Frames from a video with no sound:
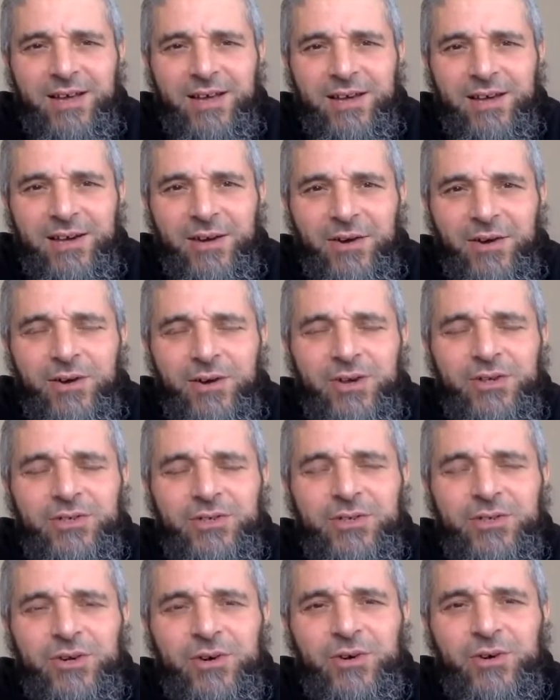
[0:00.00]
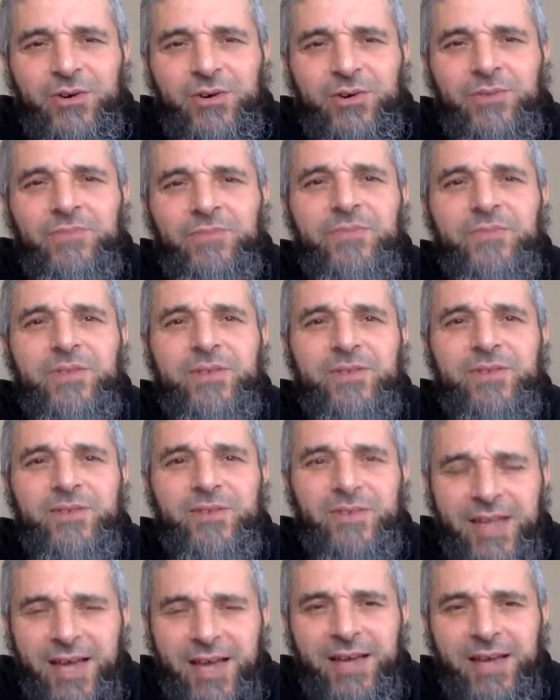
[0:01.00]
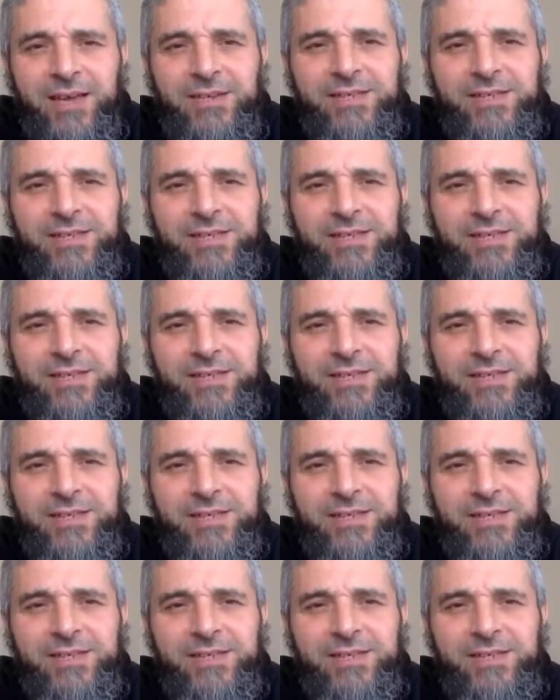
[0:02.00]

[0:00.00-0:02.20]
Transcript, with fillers: You know, so today,